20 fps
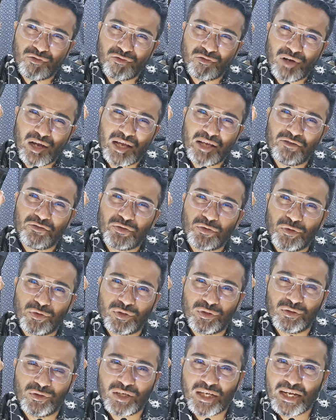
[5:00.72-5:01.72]
five
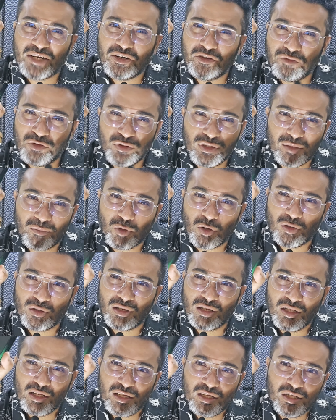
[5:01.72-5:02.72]
total. Okay, I reviewed them all.
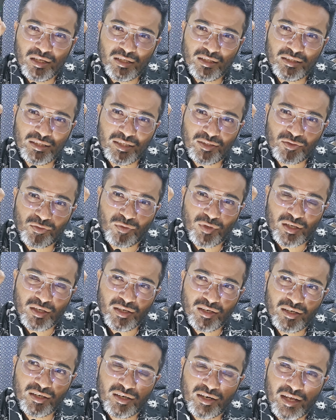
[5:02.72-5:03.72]
This
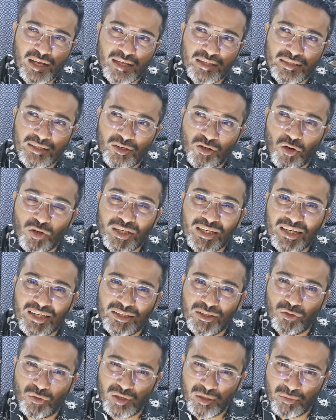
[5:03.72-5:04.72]
one and the naughty
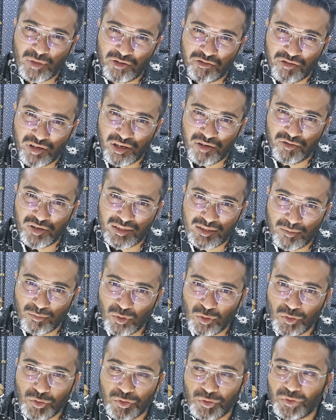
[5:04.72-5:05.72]
leather were my favorite, the
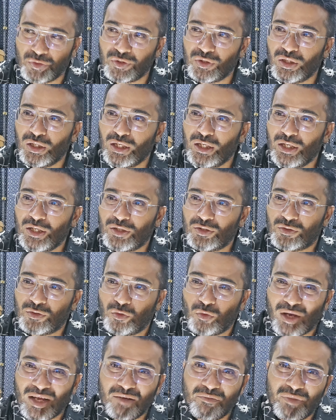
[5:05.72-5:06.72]
blue juice. So
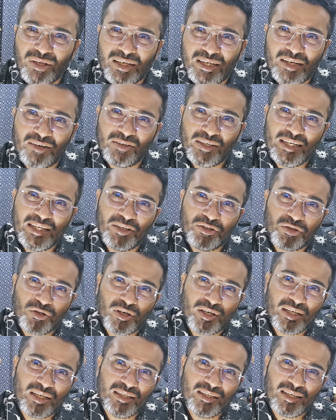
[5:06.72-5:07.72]
Wild Mint, I really
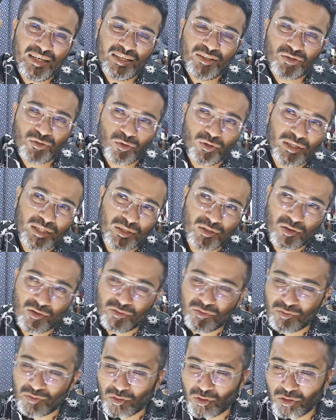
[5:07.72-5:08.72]
enjoyed it. Then I sold it
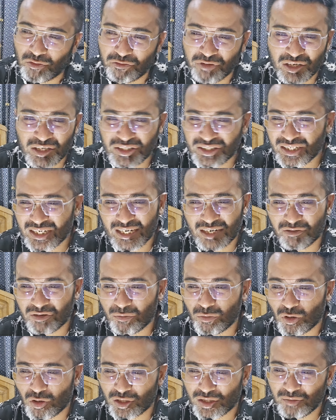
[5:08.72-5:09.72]
off or finished it. I never
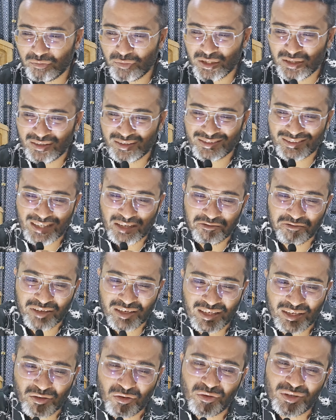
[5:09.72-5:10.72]
bought it because I
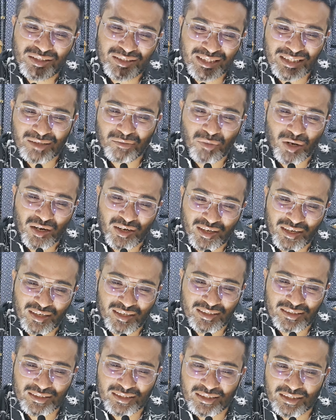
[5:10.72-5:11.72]
felt like, oh, it's in the market.
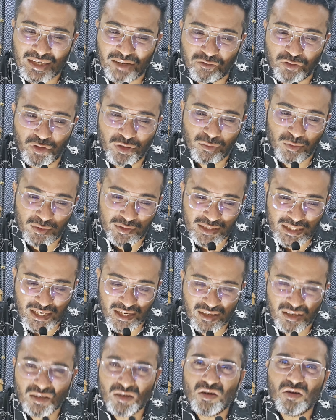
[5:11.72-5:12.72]
It's in the affordable
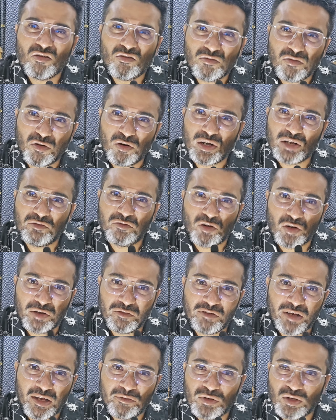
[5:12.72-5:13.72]
side, forty,
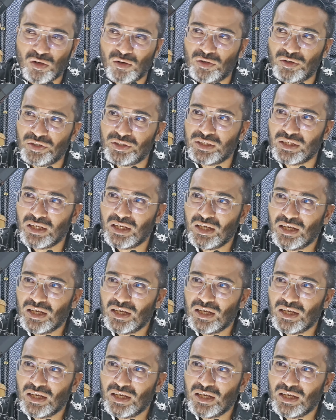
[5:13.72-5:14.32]
forty-five dollars.